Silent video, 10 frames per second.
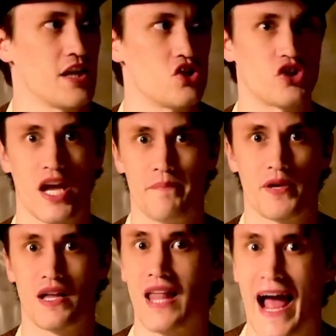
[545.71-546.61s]
They
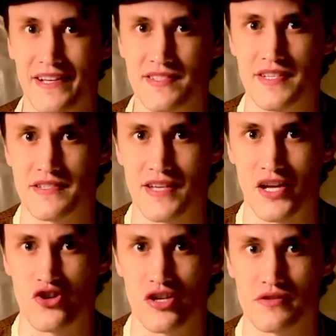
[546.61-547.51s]
shape class
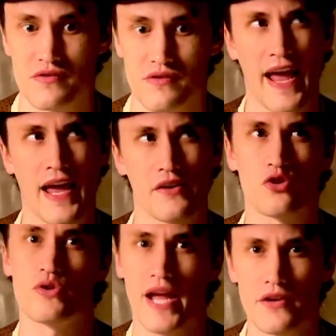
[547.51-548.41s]
distinctions and
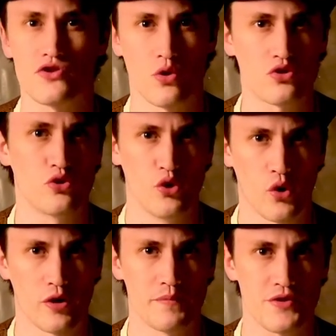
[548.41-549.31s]
create social
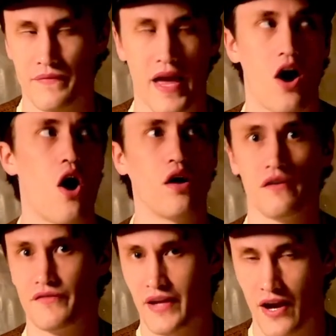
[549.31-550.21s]
norms that all
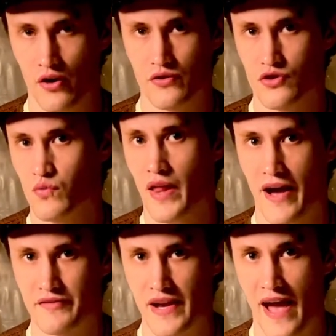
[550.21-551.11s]
of the characters will
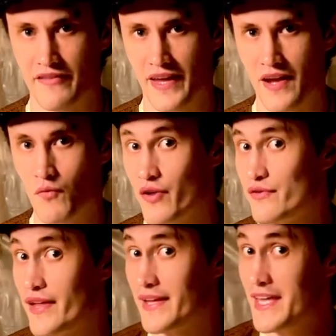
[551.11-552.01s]
have to navigate,
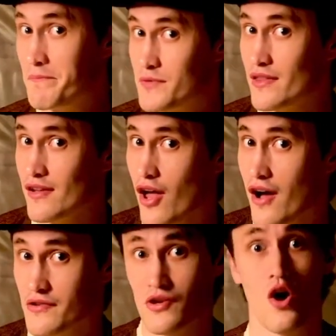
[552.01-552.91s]
whether they keep to the
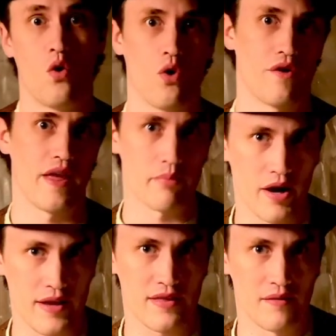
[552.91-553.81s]
laws or they
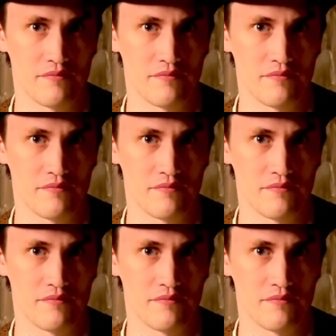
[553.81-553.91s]
break them.